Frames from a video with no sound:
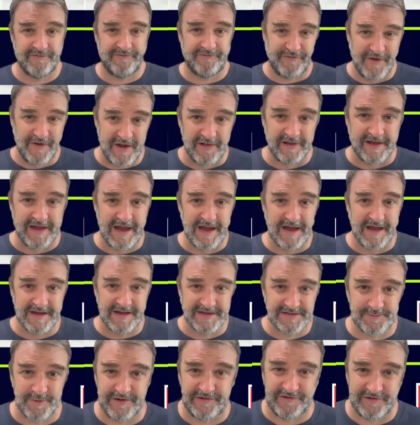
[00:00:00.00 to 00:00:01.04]
Philly
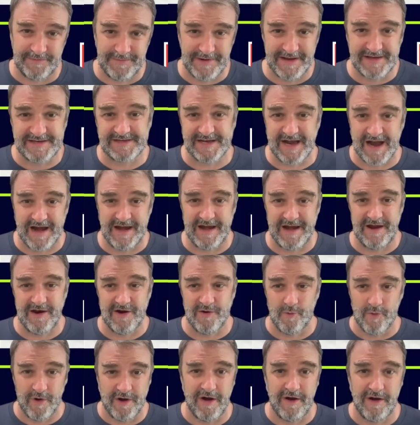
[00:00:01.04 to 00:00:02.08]
is what should be signed here,
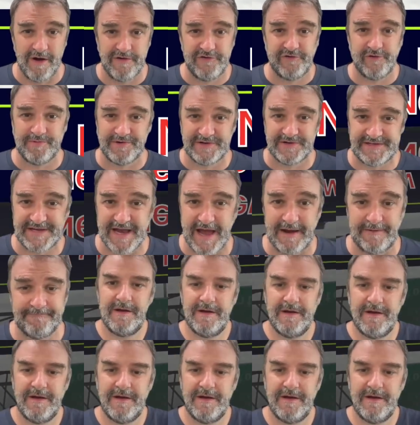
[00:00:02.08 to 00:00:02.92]
100%.